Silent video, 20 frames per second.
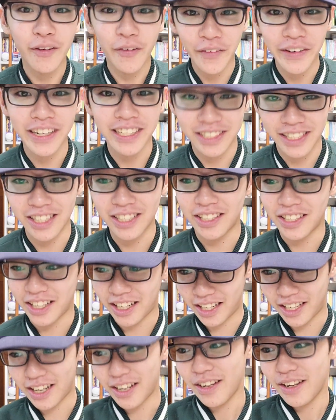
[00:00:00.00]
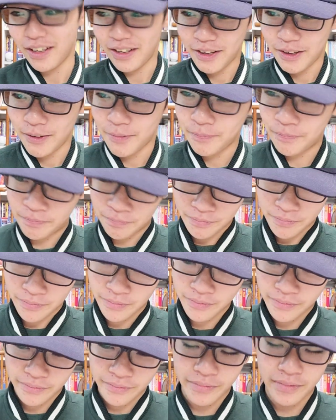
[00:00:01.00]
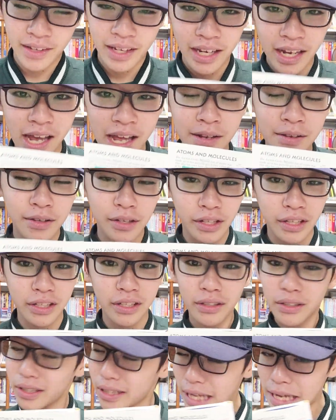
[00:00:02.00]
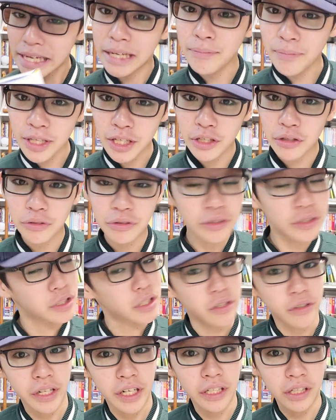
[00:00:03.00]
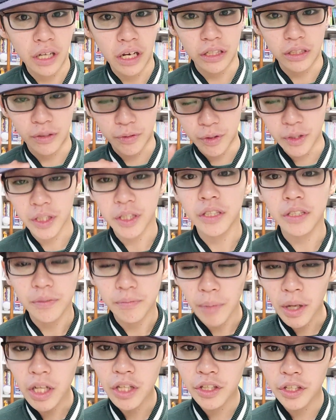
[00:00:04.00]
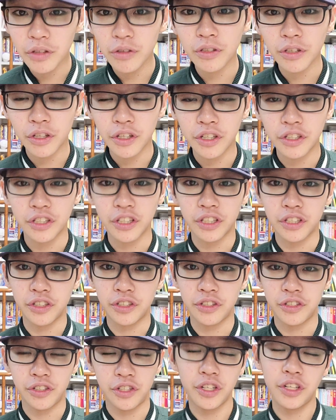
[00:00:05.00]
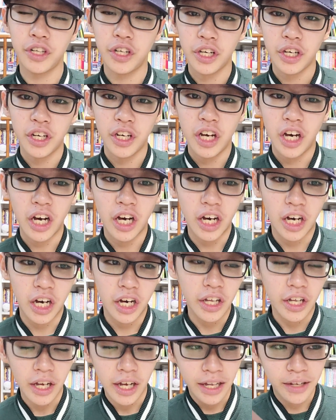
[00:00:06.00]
you for existing. And they can be used to create lots of things. Molecules are just a